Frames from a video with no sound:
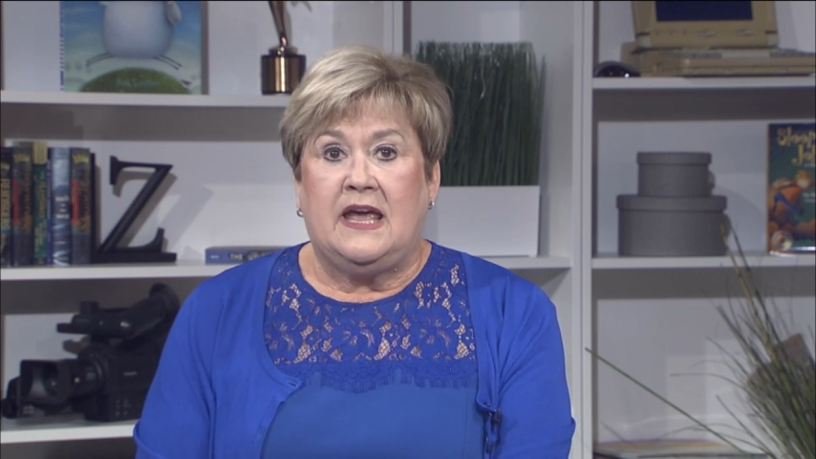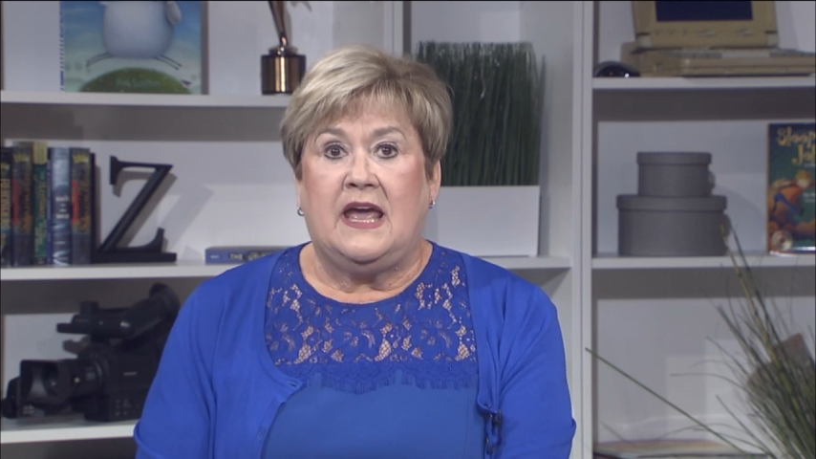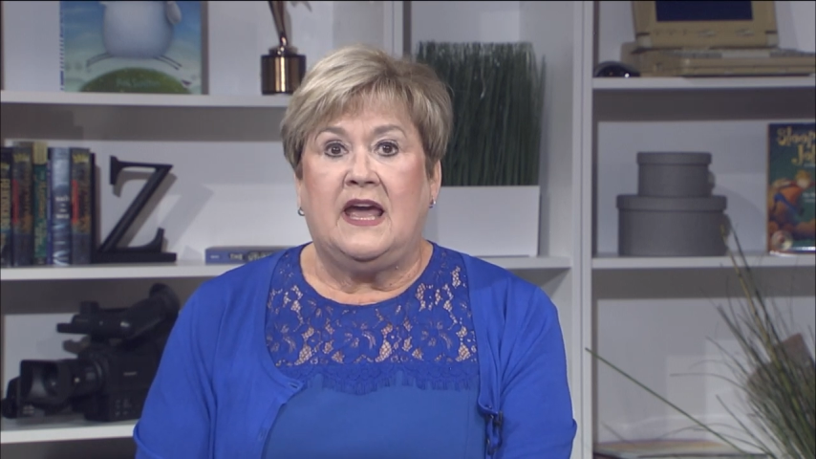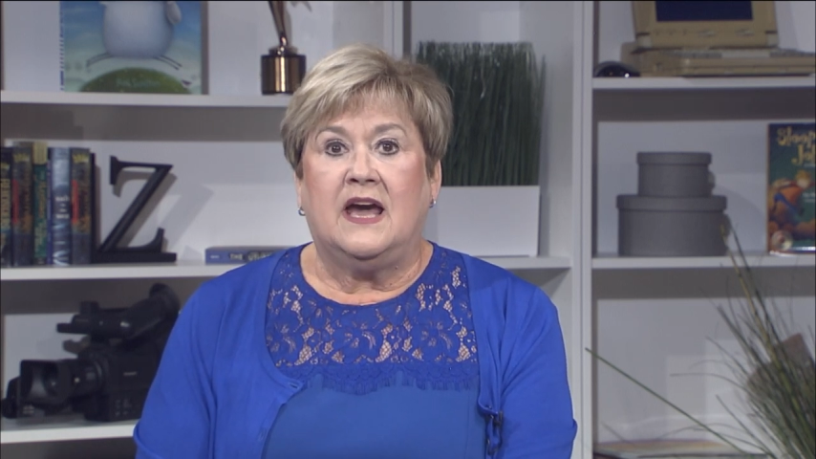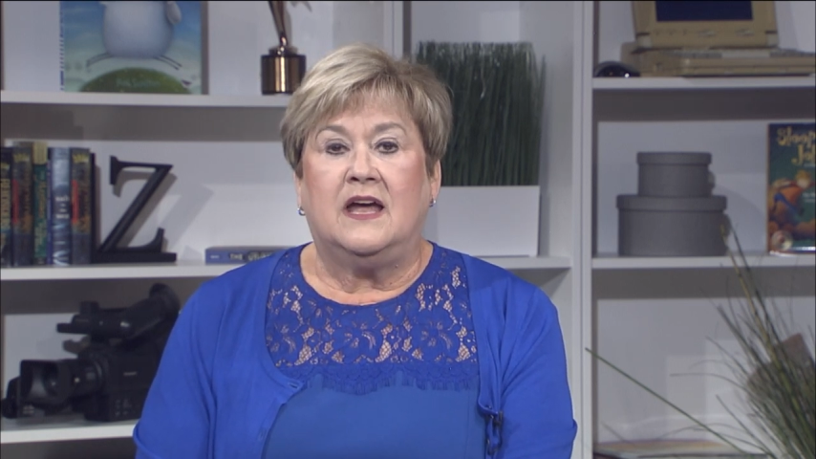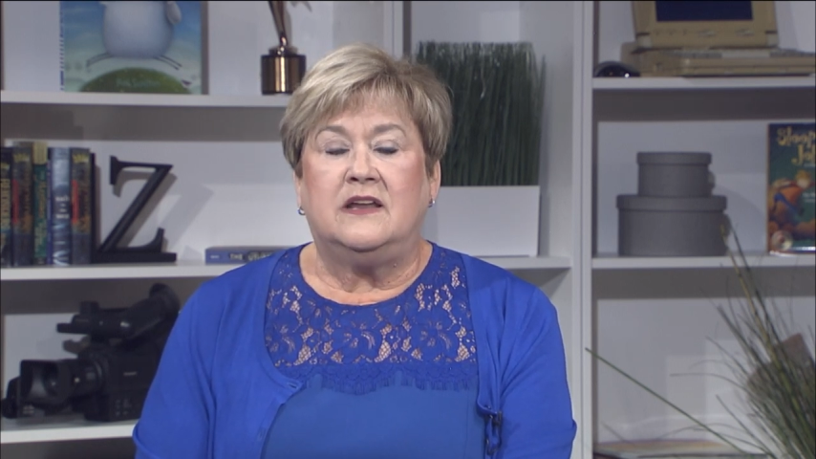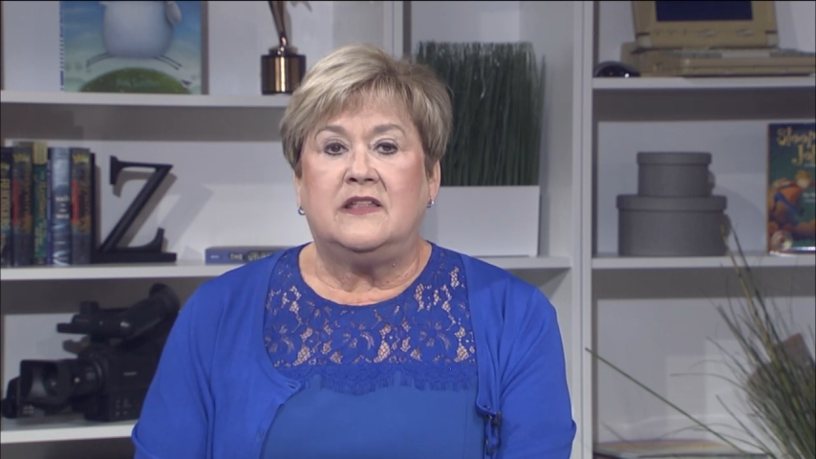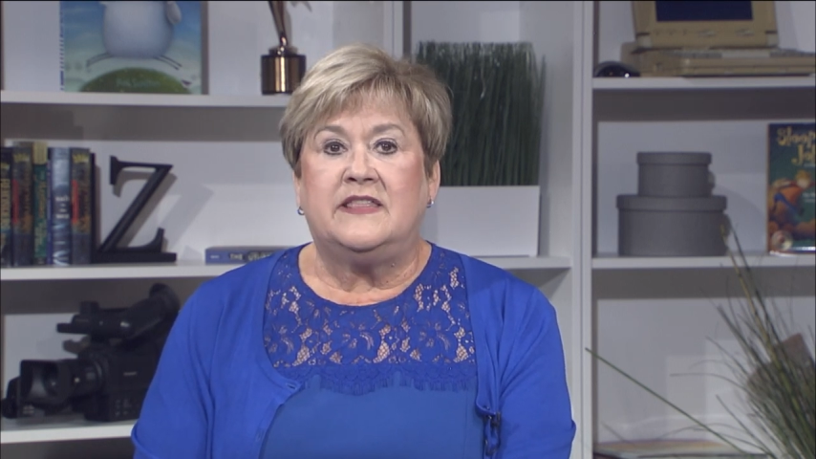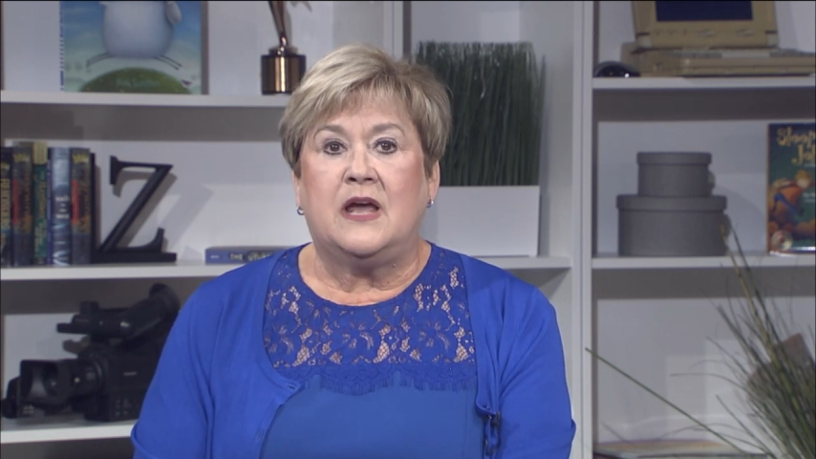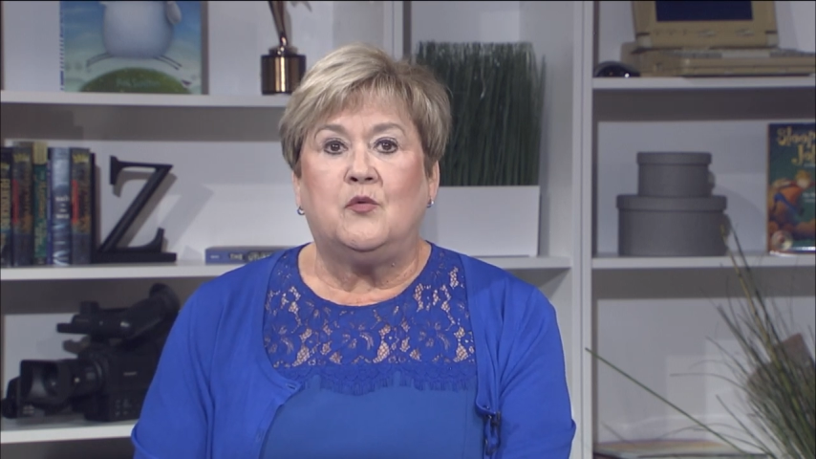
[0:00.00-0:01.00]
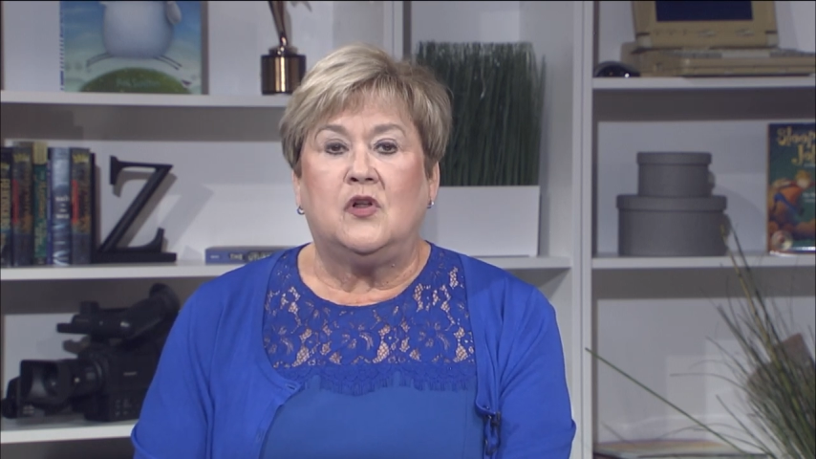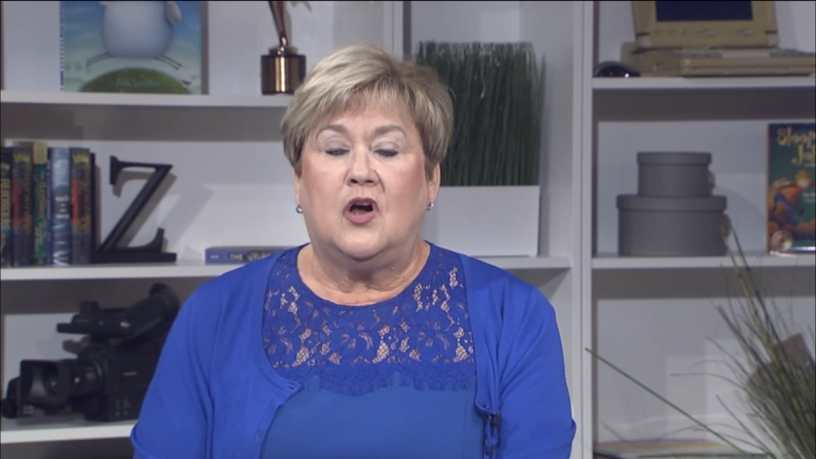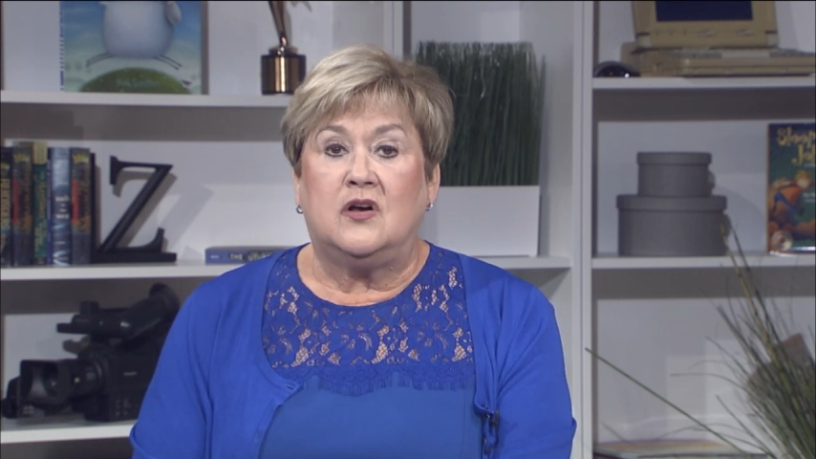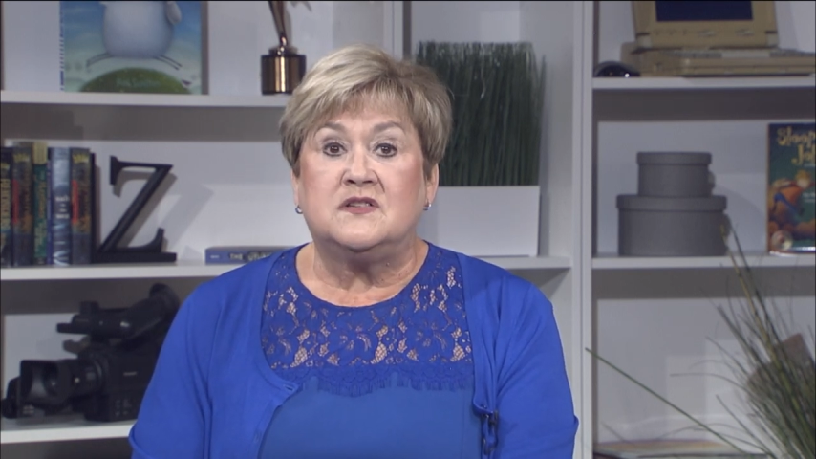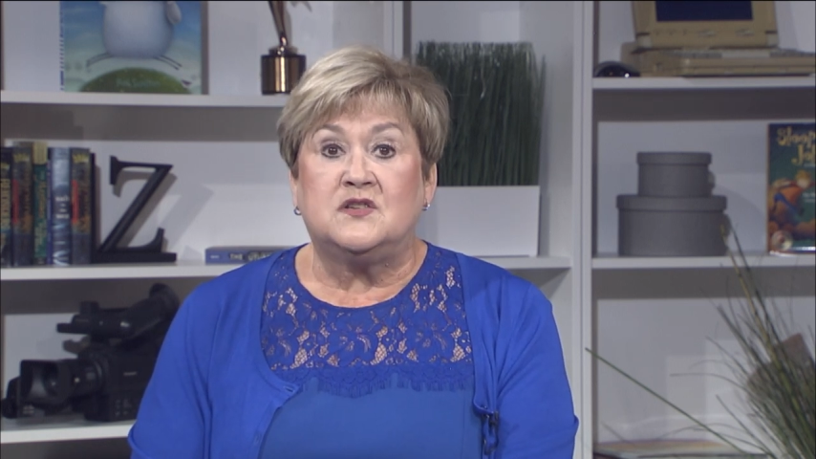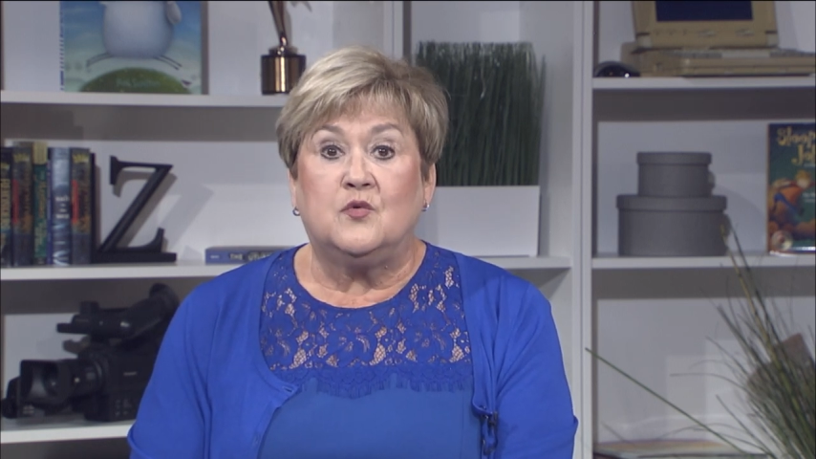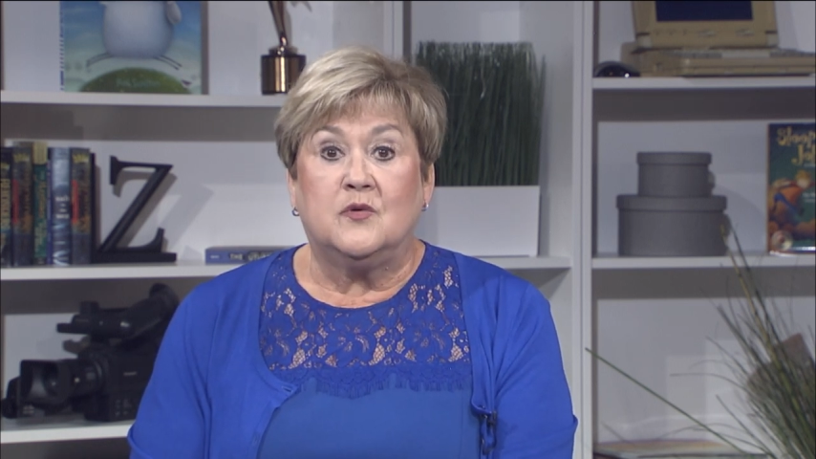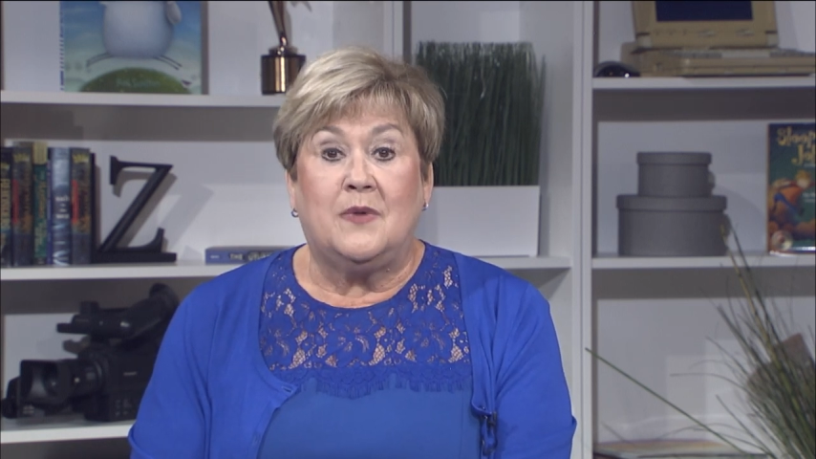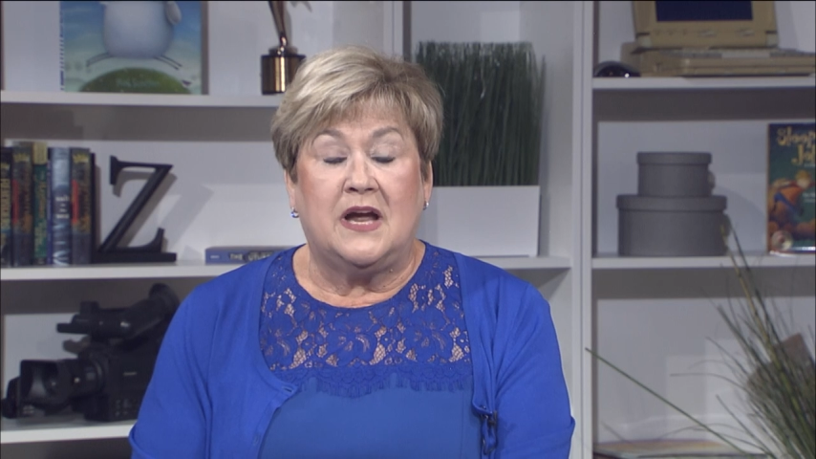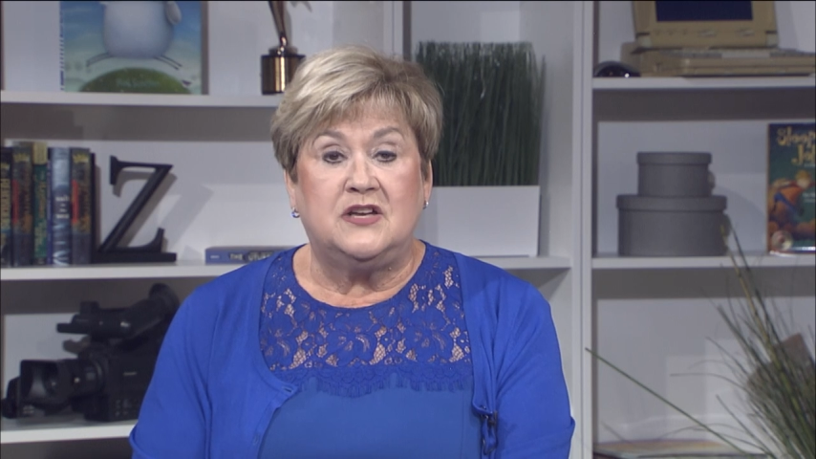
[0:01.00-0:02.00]
And they will also
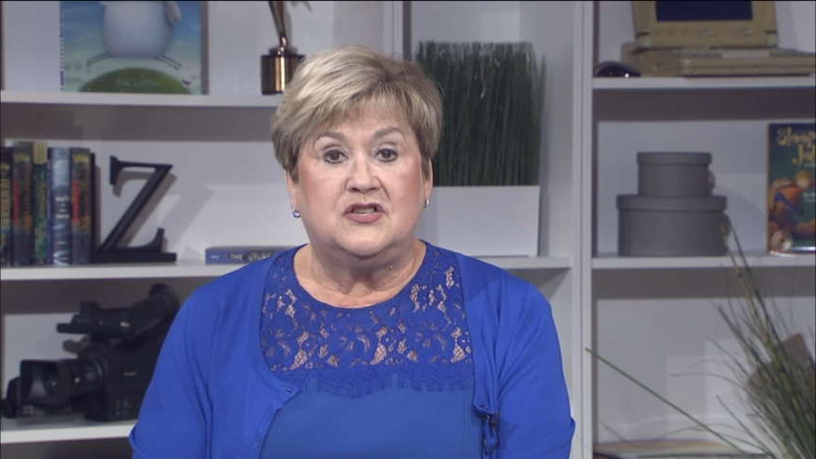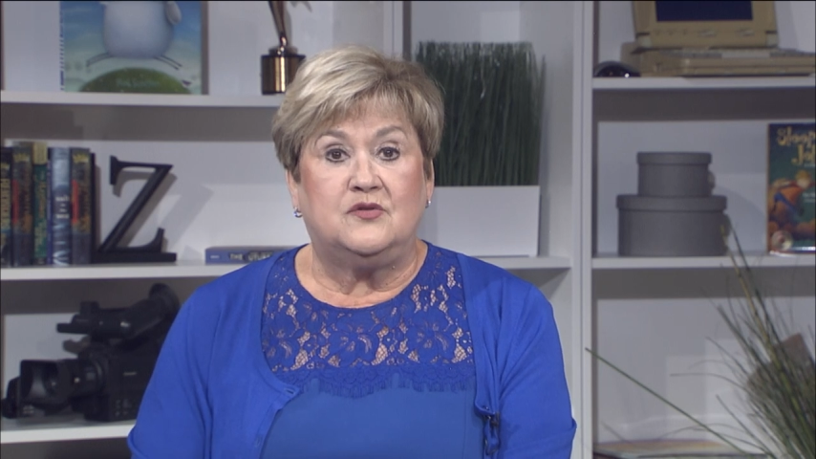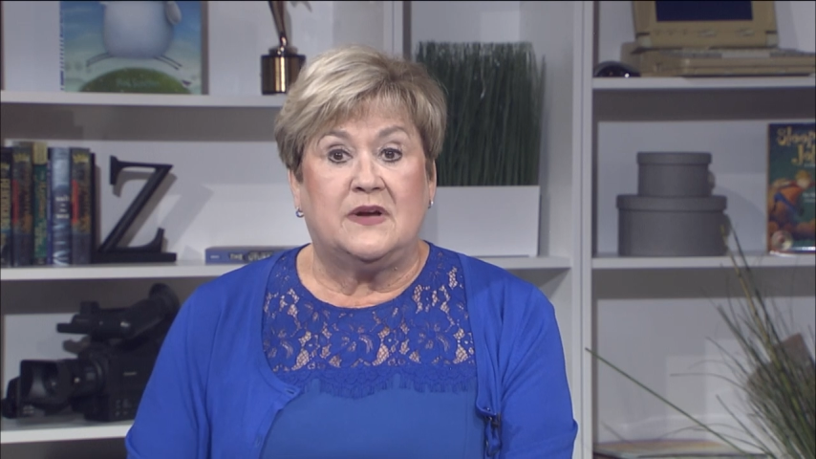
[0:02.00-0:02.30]
remind you